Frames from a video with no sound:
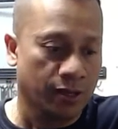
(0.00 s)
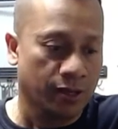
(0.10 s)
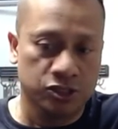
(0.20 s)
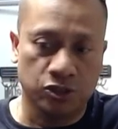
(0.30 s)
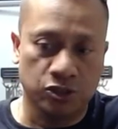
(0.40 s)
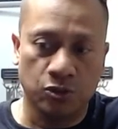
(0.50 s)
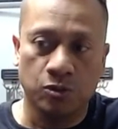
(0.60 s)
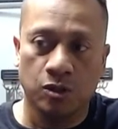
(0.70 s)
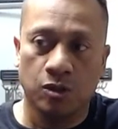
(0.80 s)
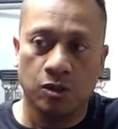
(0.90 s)
So,
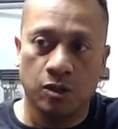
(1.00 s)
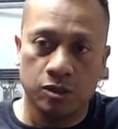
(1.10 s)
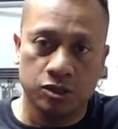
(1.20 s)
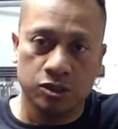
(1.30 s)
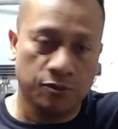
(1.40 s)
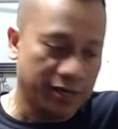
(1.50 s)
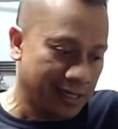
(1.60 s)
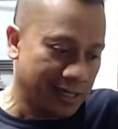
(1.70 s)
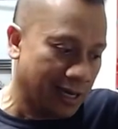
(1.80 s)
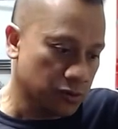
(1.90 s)
so right
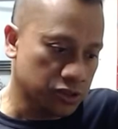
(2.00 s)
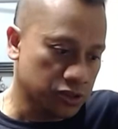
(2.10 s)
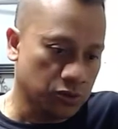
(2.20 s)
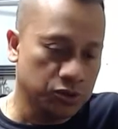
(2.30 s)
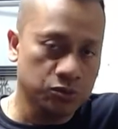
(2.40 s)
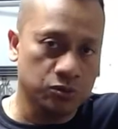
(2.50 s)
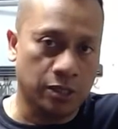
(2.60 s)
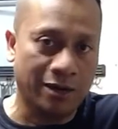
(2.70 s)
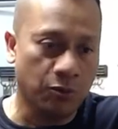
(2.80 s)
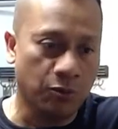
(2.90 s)
now, so you,
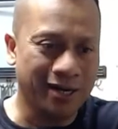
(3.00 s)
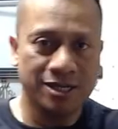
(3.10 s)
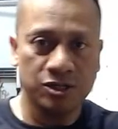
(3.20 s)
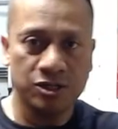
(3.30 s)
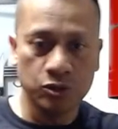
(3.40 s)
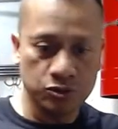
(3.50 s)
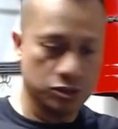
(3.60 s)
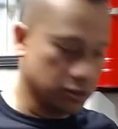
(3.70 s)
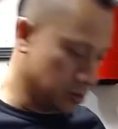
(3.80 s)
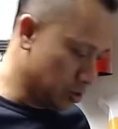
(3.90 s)
I don't want any noodles.
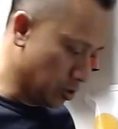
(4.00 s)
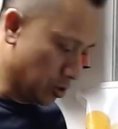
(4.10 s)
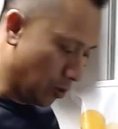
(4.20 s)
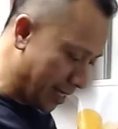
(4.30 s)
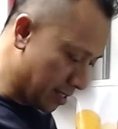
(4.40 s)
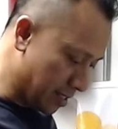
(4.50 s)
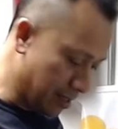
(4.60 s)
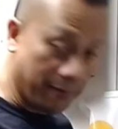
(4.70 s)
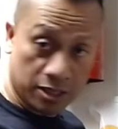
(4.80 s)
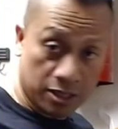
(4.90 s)
So I can,
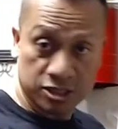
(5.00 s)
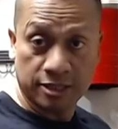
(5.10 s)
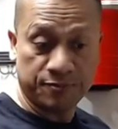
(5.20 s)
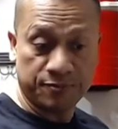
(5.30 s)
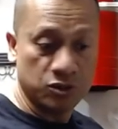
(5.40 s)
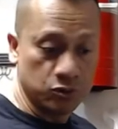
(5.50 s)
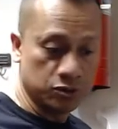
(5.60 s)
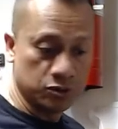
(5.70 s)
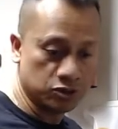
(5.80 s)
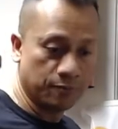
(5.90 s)
I'm gonna skip the
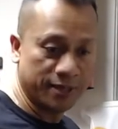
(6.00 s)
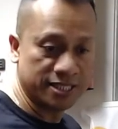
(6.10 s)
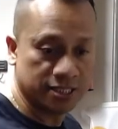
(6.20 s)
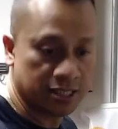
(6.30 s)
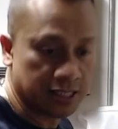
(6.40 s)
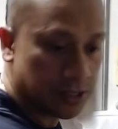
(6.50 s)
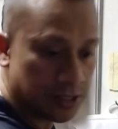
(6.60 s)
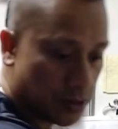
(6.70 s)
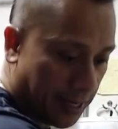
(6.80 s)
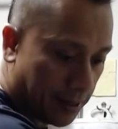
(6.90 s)
noodles. So basically,
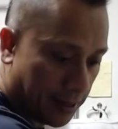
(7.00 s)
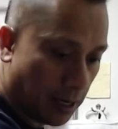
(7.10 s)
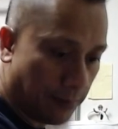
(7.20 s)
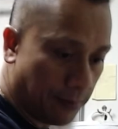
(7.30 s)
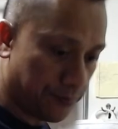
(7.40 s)
you get um,